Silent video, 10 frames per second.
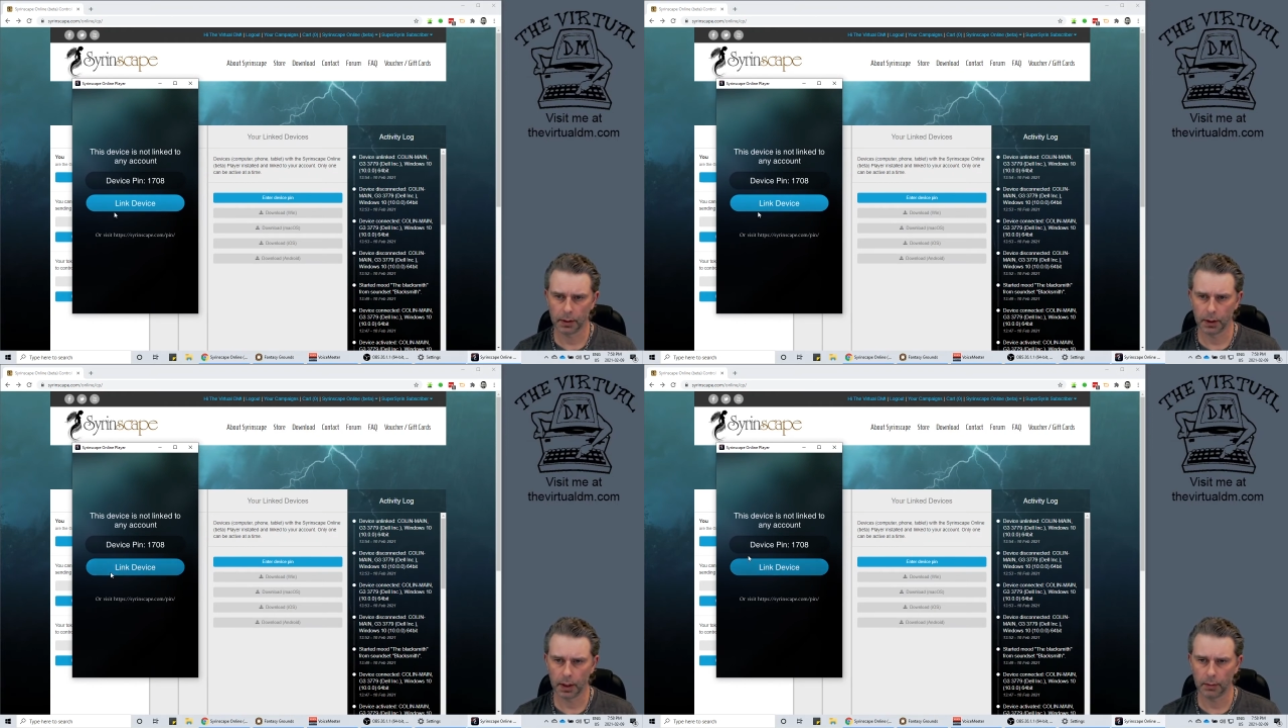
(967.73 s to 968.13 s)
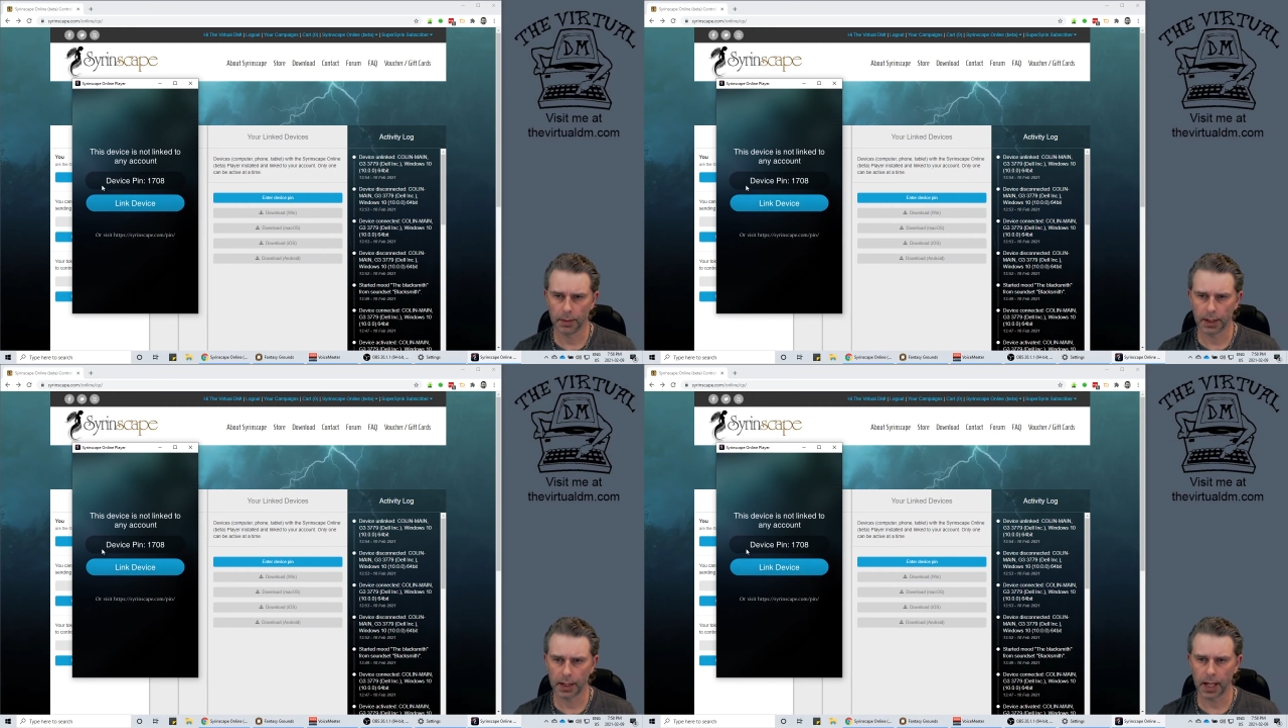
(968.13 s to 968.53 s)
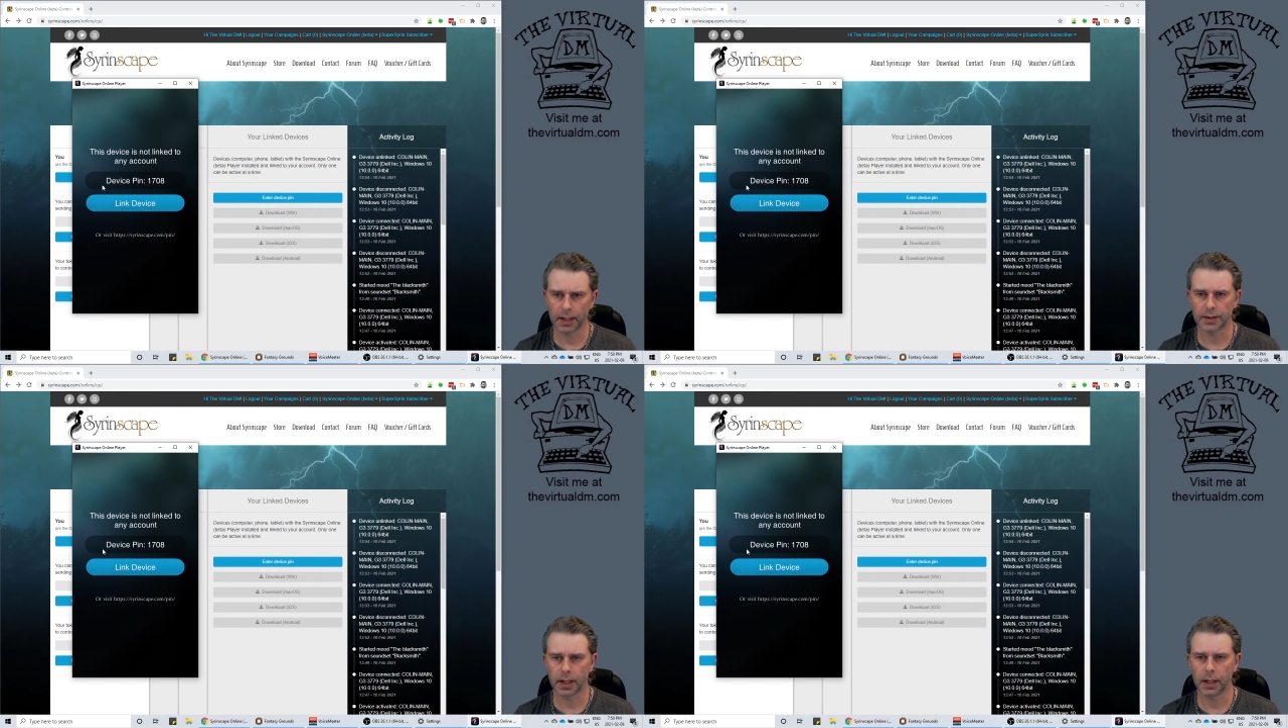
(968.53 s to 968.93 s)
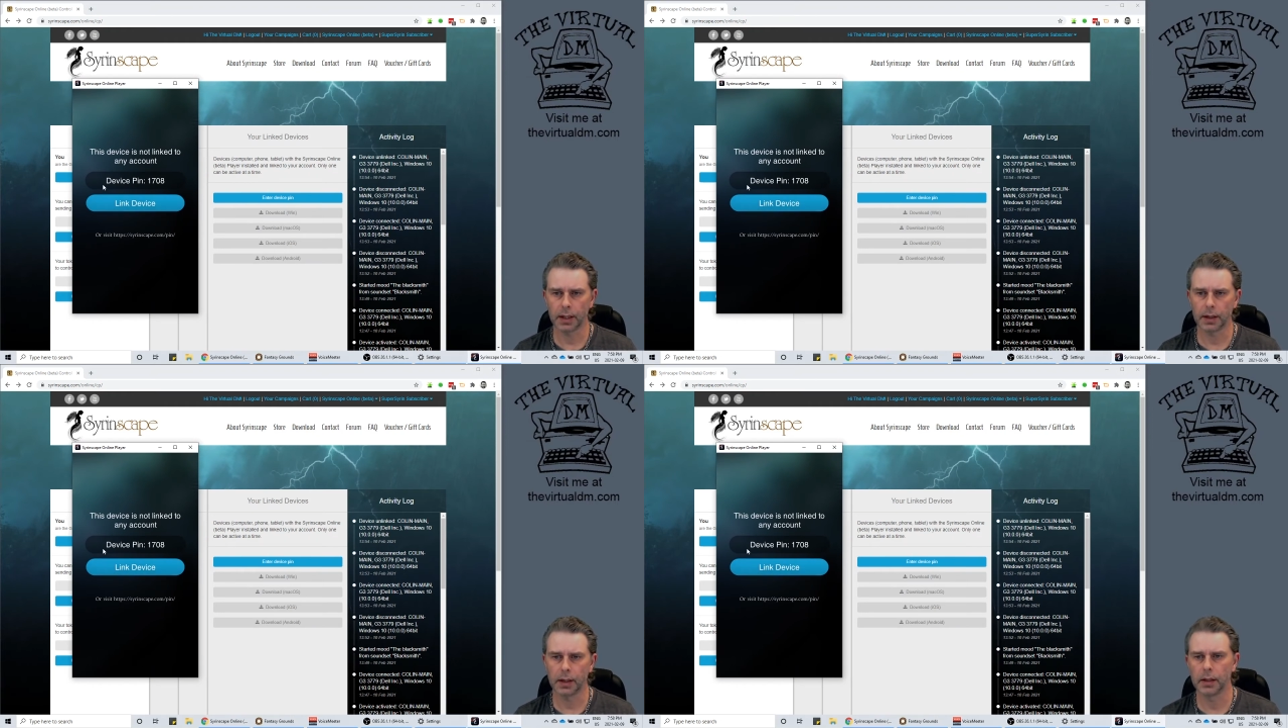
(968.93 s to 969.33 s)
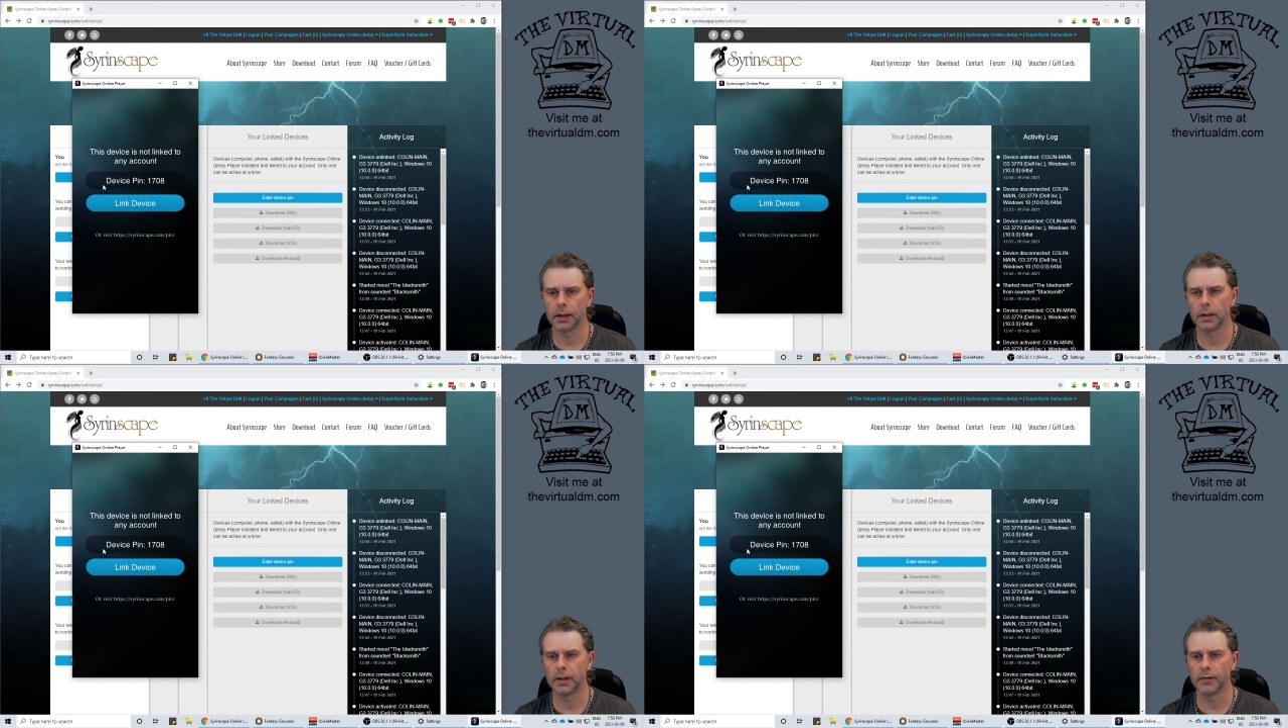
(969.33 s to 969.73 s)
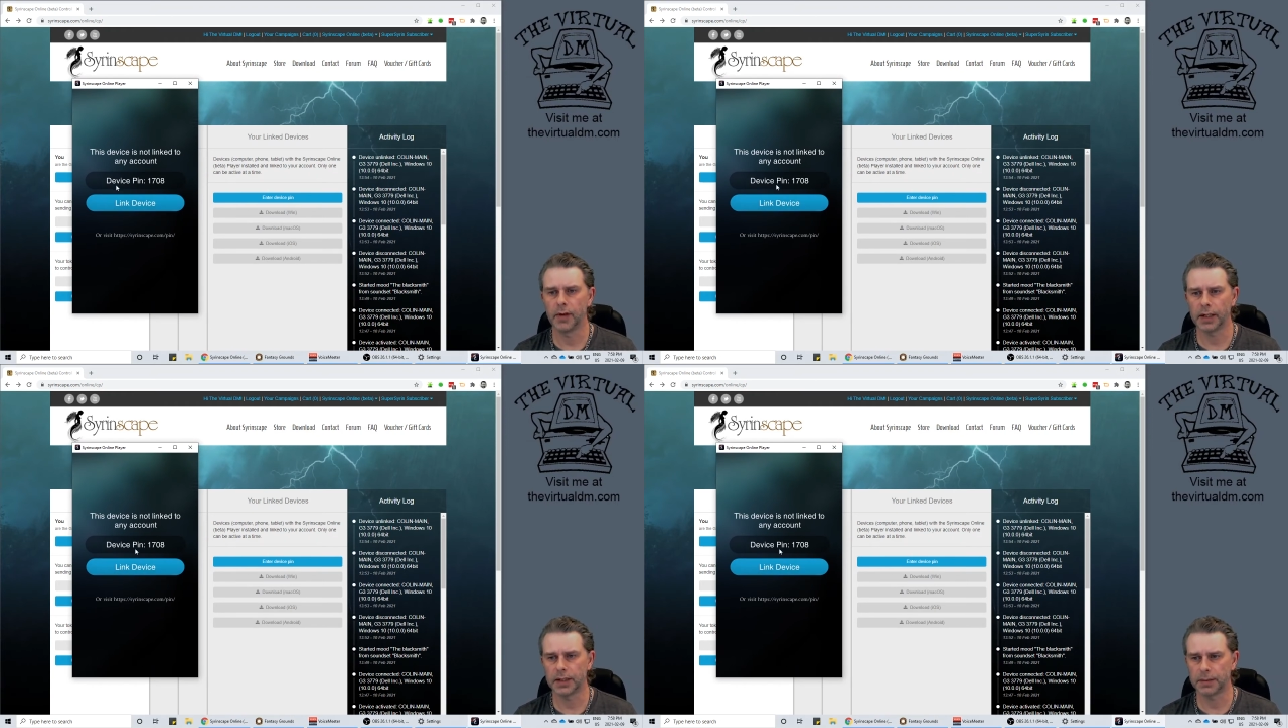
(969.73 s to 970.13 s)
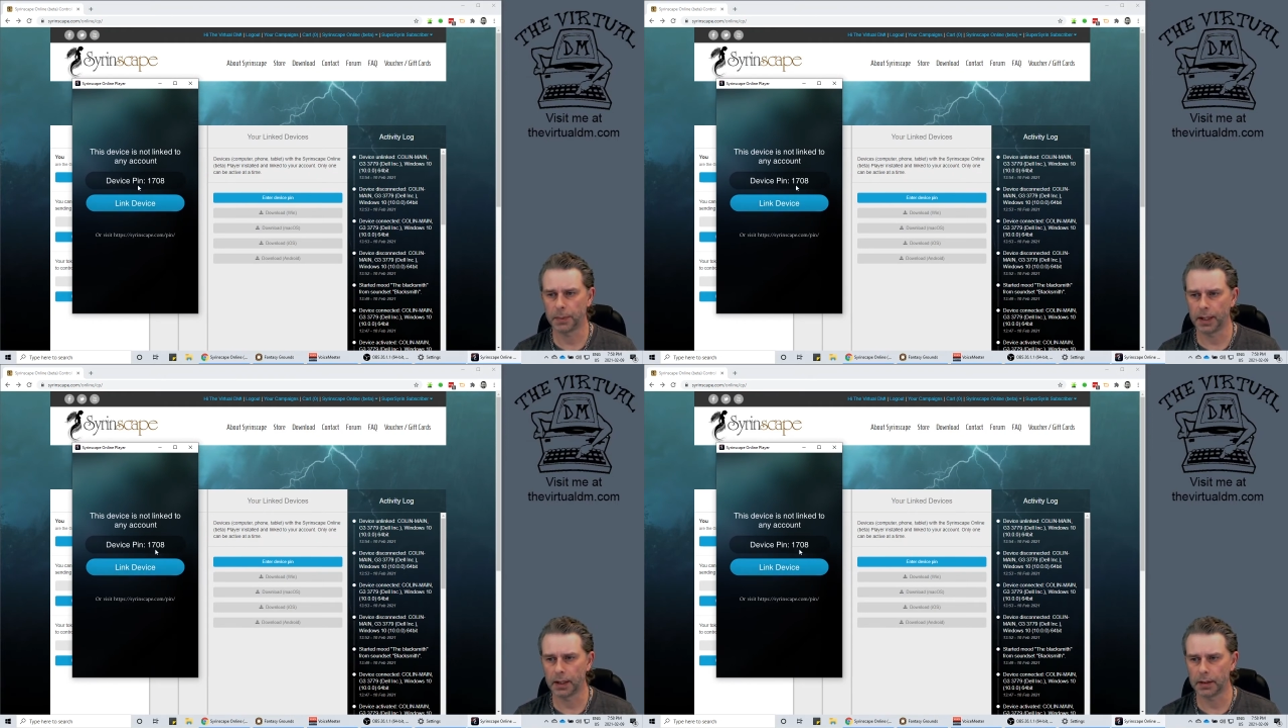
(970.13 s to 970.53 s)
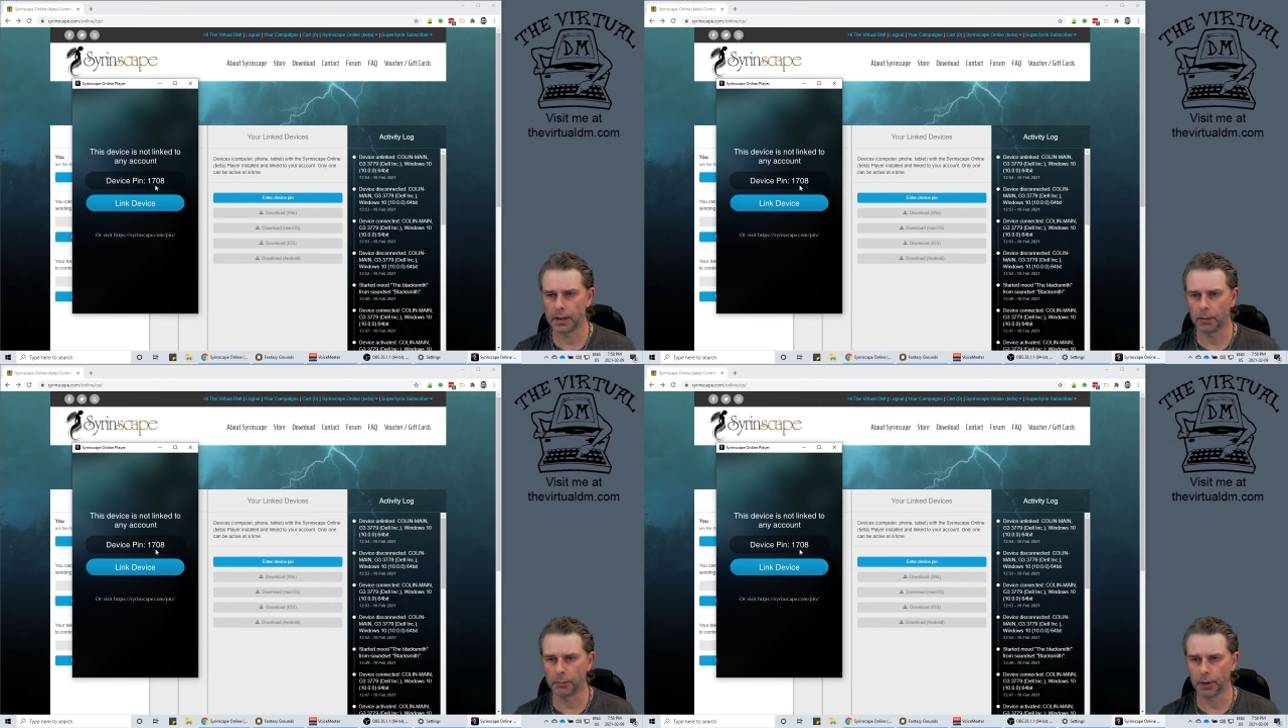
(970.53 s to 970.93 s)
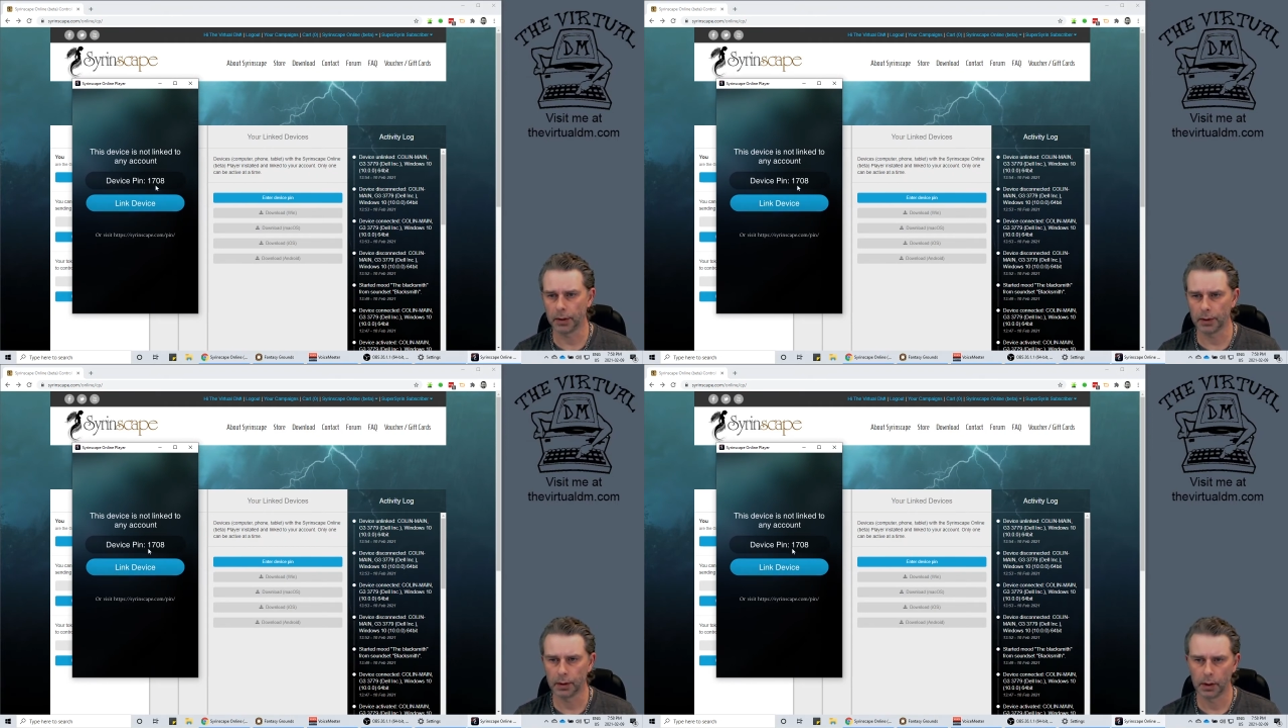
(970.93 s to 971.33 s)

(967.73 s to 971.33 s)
It has a device pin number.